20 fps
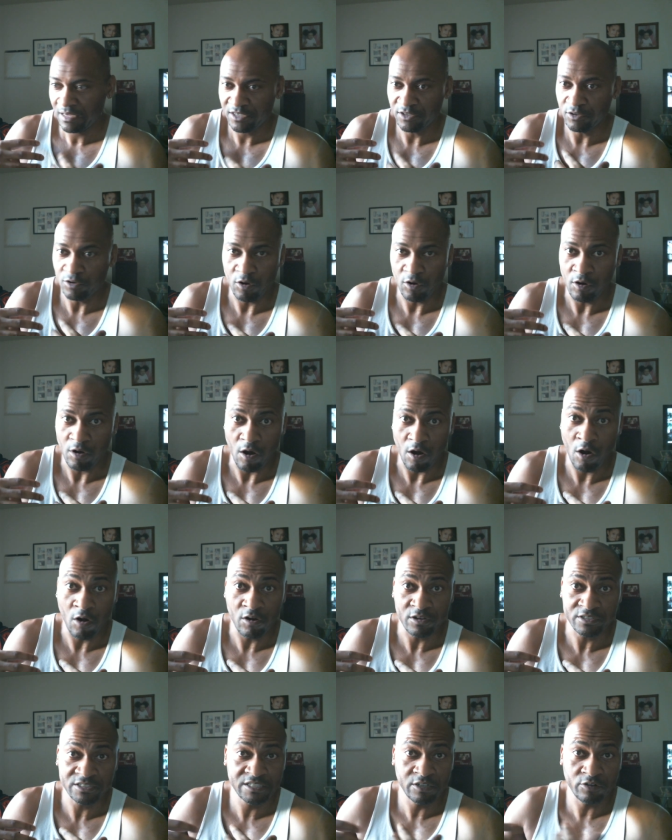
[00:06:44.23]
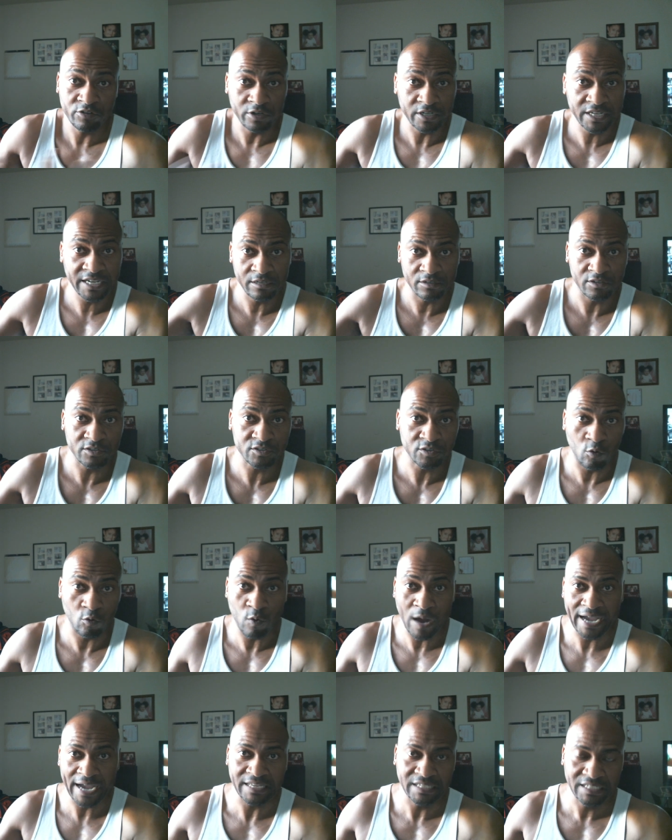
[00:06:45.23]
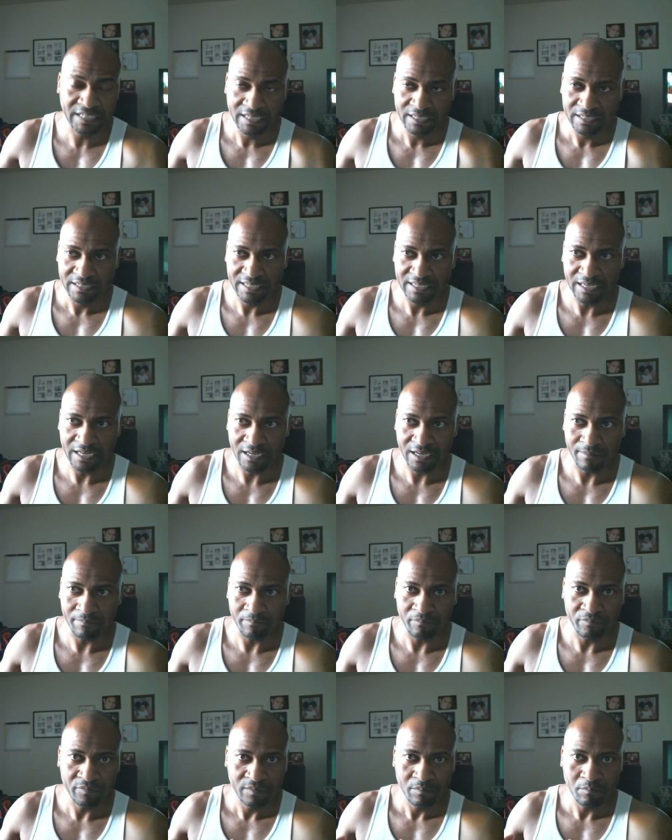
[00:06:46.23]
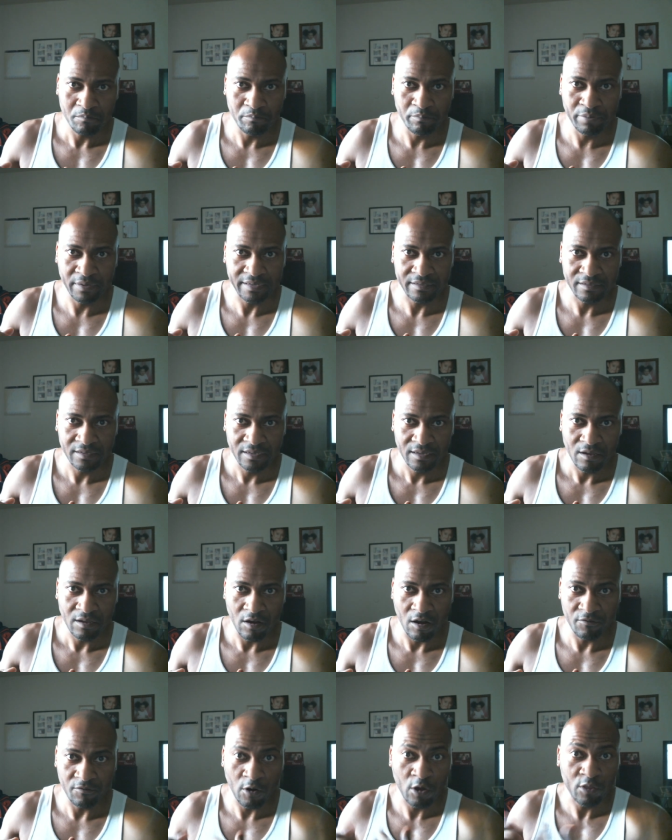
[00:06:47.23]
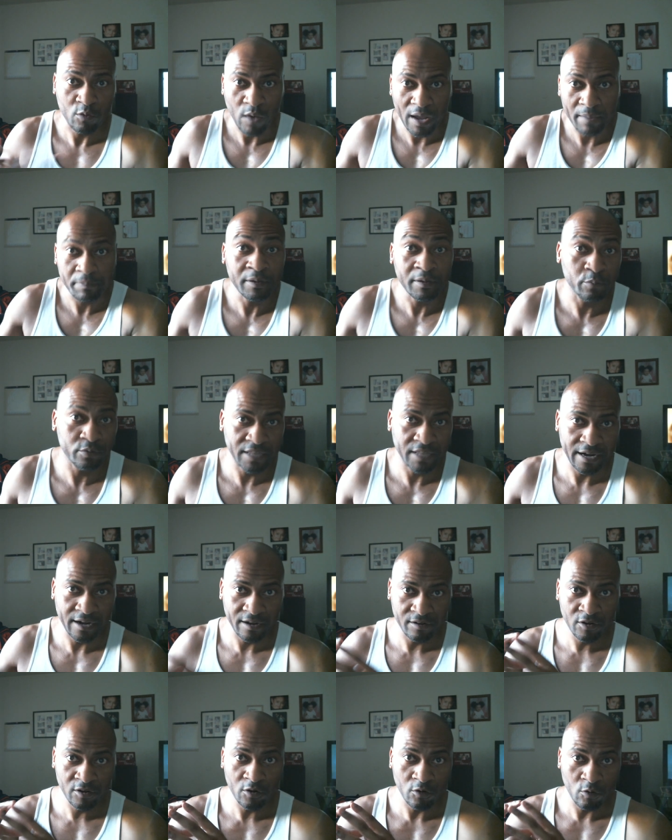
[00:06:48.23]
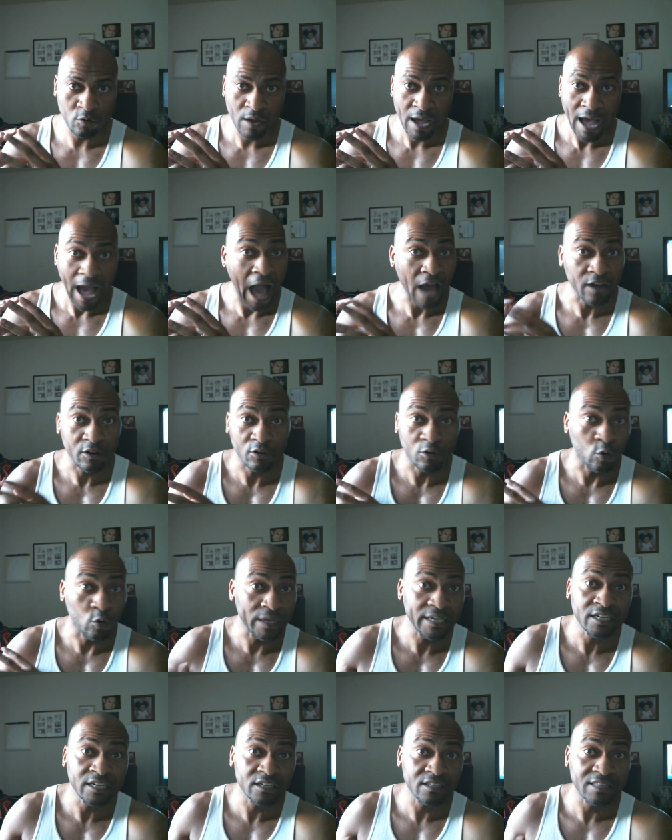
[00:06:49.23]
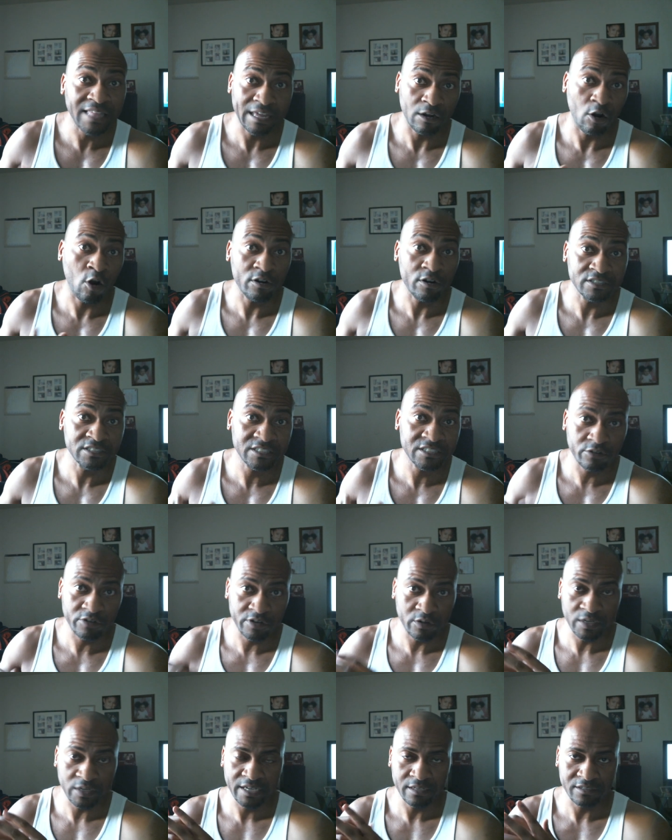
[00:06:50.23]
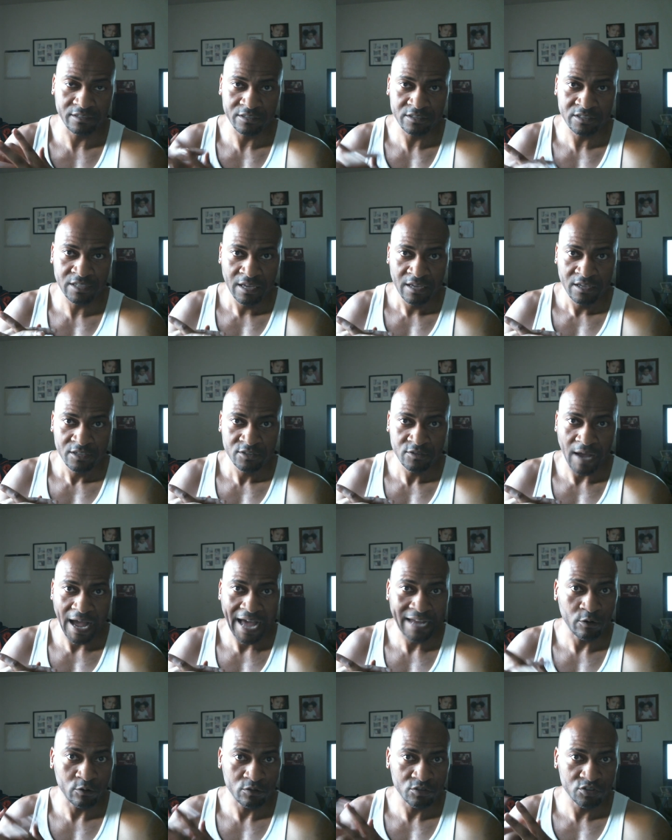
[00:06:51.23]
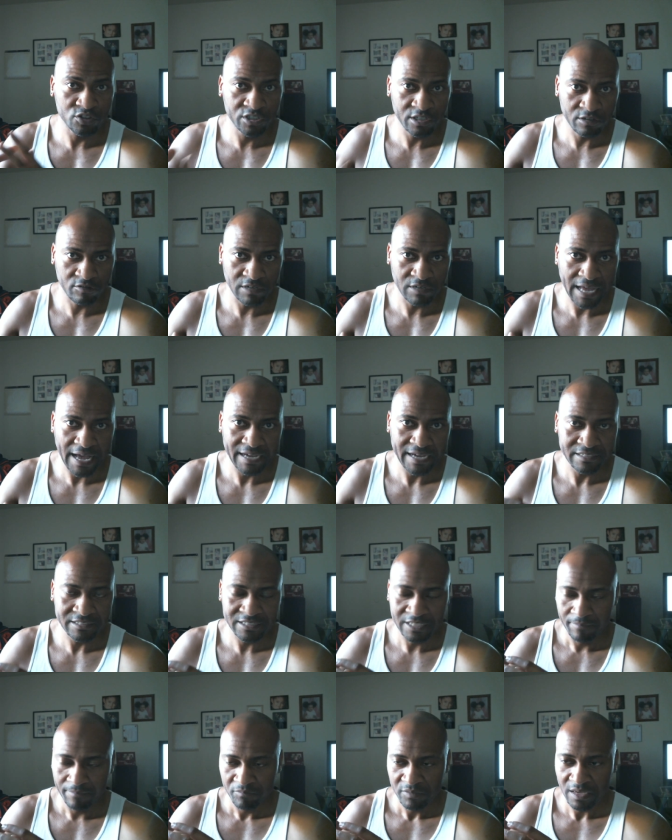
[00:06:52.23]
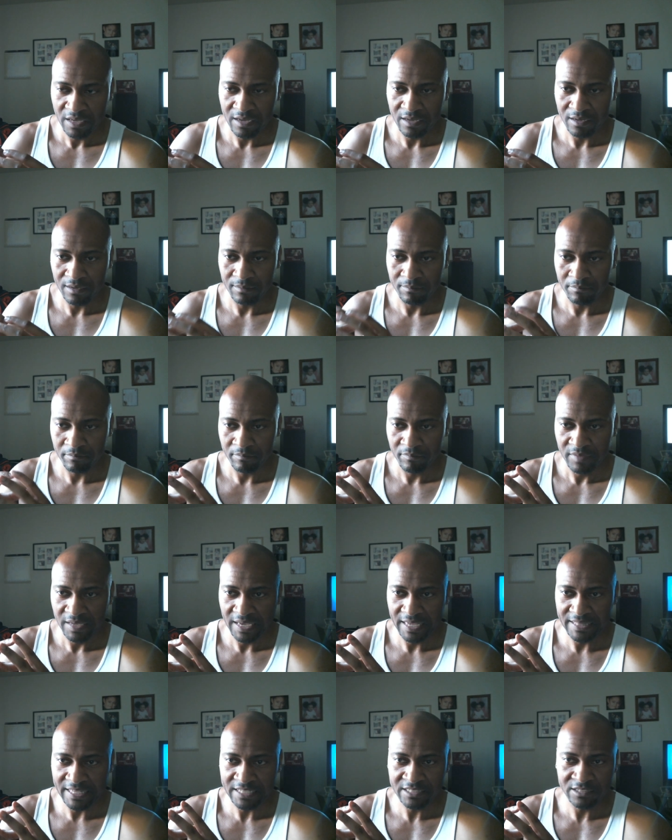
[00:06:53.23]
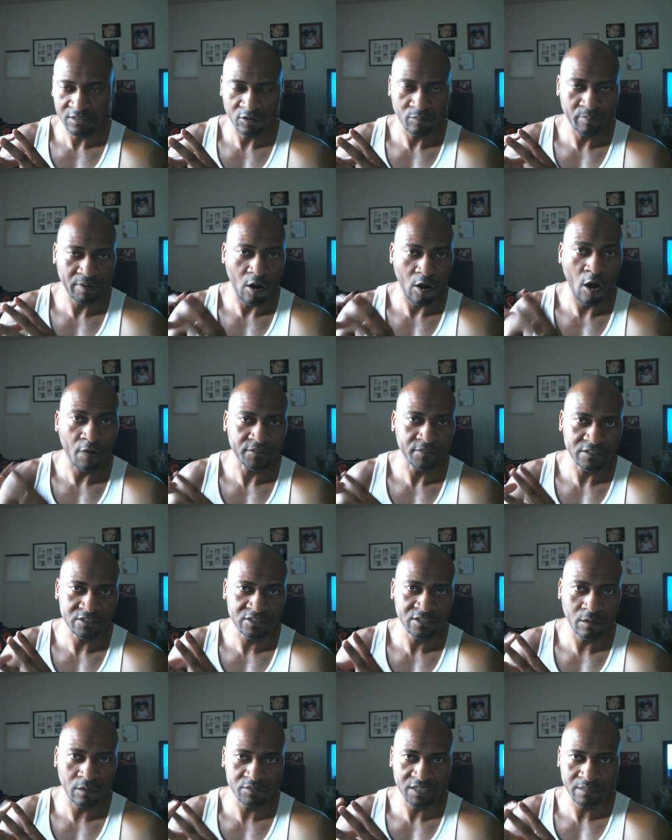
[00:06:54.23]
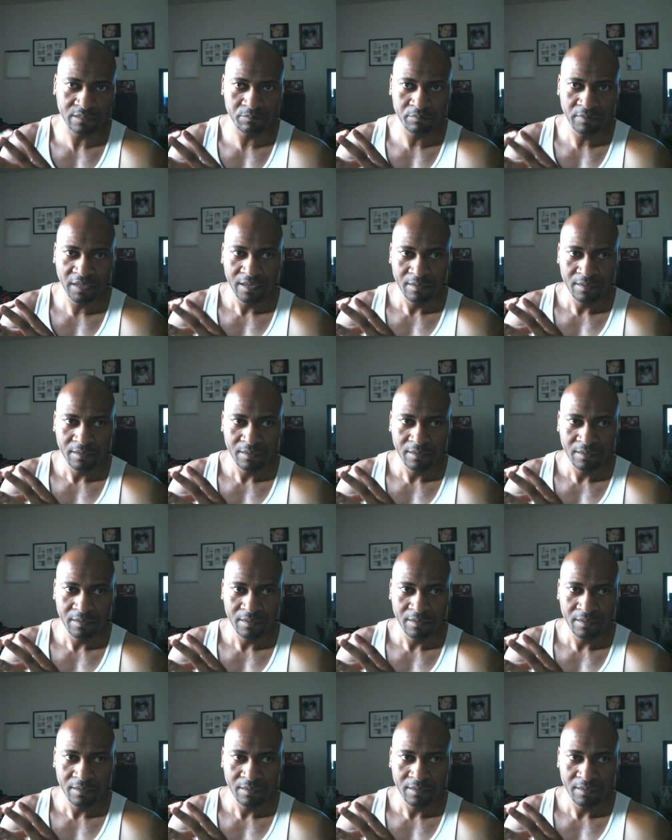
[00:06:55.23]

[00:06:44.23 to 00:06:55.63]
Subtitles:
you know, all serial killers are white. But of all the white people that I know, I don't know any that are serial killers, so I don't generalize. And that's a little bit off the subject,